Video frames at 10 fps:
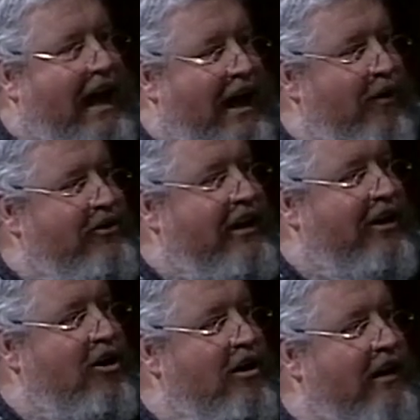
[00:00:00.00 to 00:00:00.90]
How has that
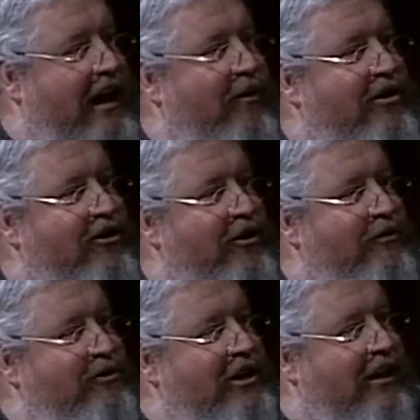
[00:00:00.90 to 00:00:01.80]
gone? How is the new
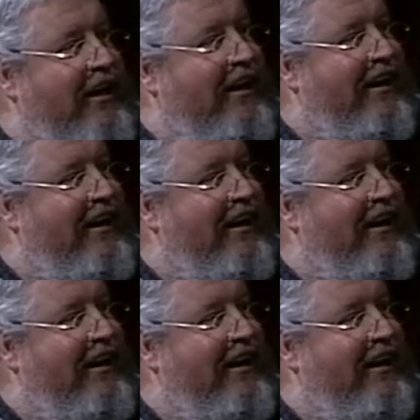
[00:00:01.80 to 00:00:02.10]
facility?